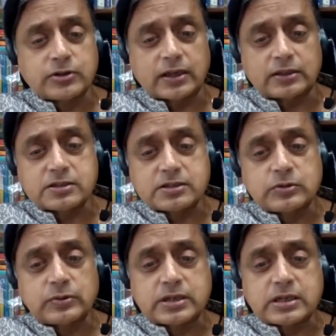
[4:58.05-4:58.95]
their
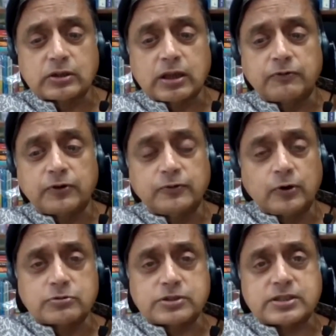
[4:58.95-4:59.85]
constituencies looking for
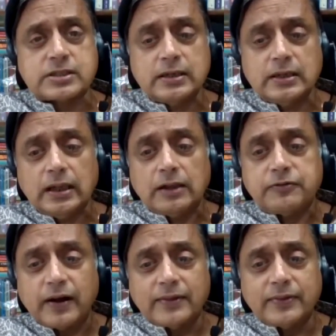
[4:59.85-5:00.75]
votes
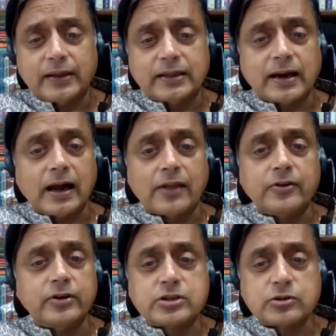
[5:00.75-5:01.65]
find that there are
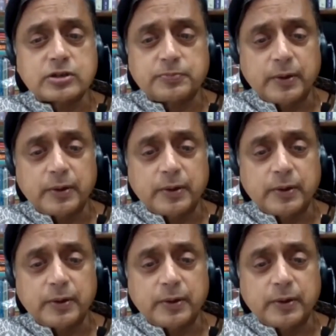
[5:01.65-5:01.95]
other issues on